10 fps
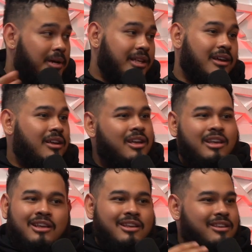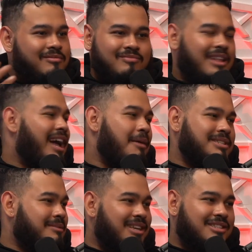about that. Different angles on it, right? How
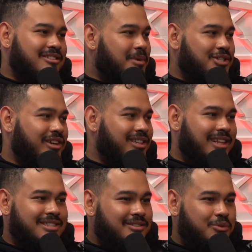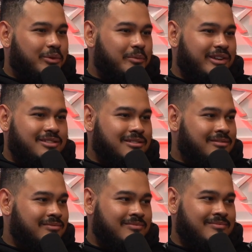many times y'all talked about Drake in the last two, three weeks? Oh uh,
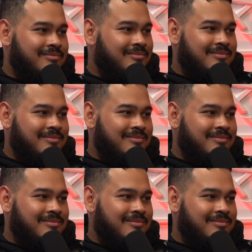man, uh, every